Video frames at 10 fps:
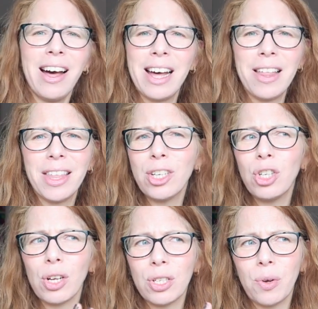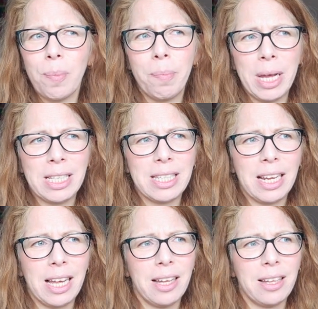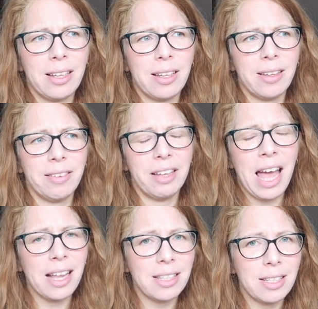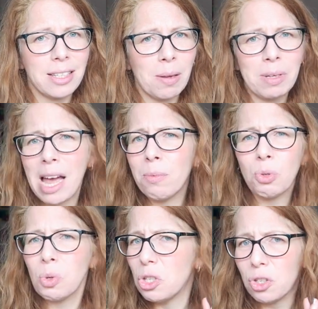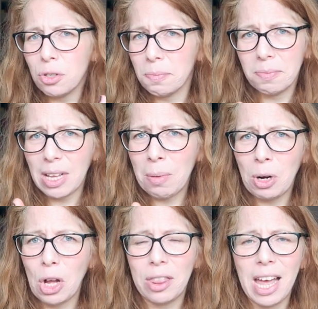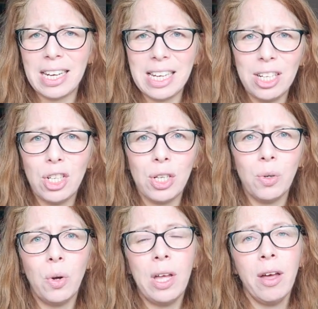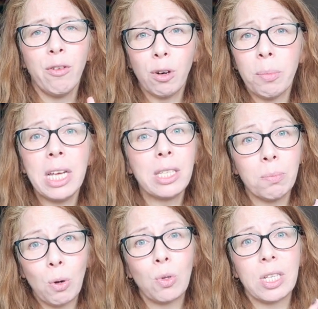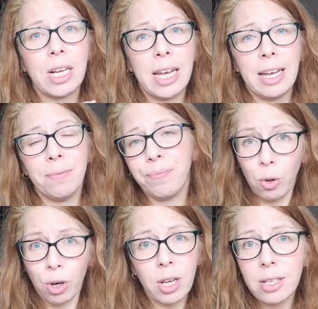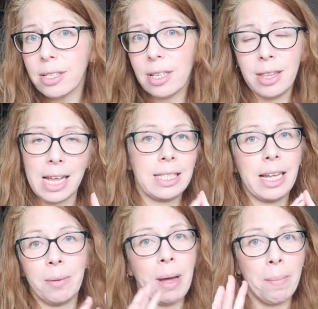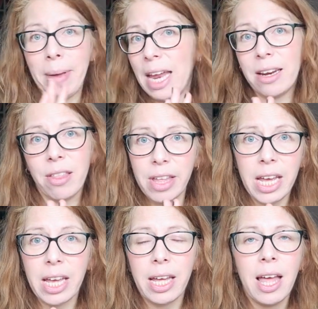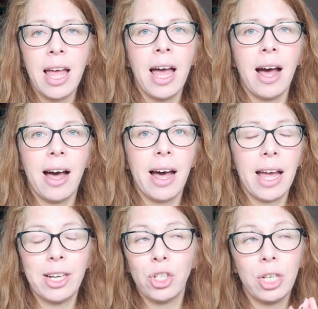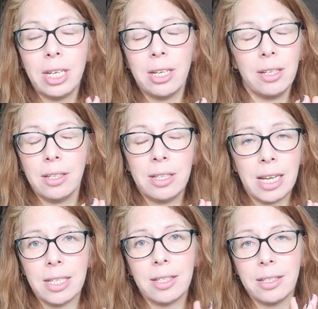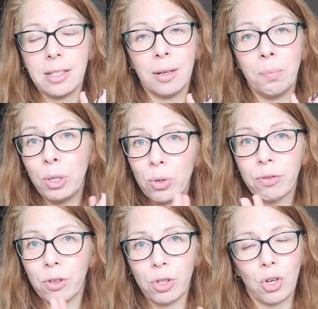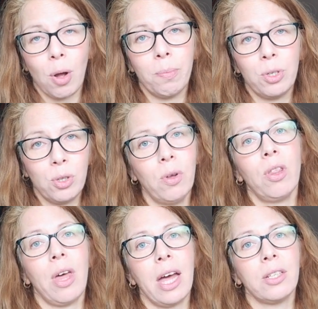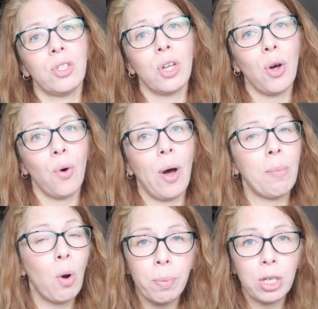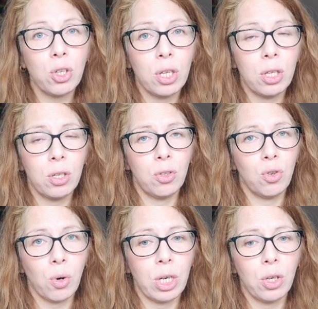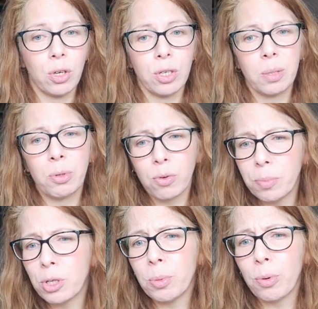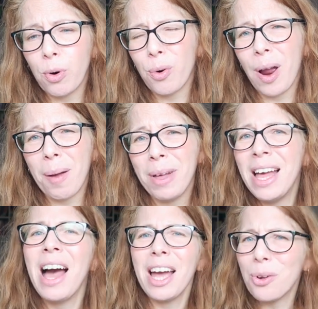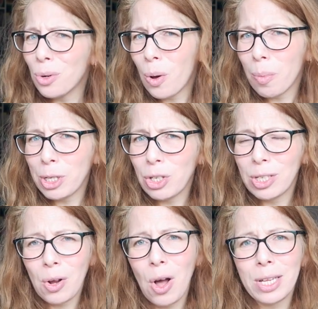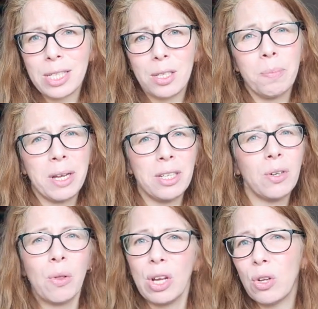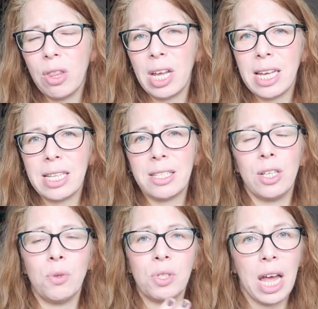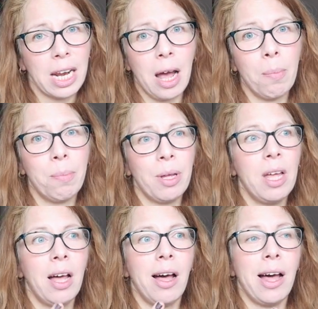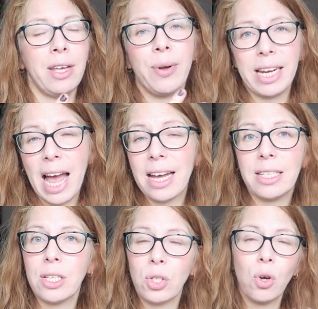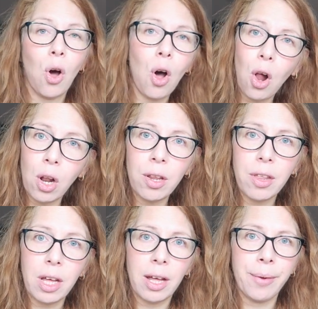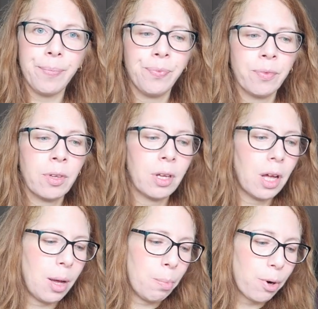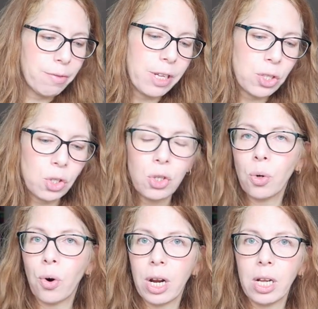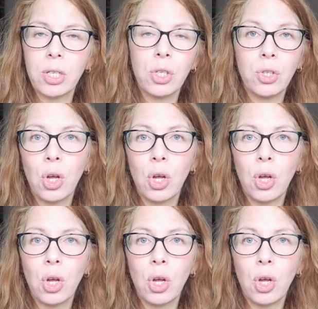Uh, I think she also paints like cats sometimes, which I'm not that into. For me, it's mostly florals. That's like my main thing. Uh, and she does a beautiful job doing that. So I'm hoping to join her subscription program. I don't know how much it costs, but you know, the good thing is you sign up, uh, you get access to all the uh, previous tutorials.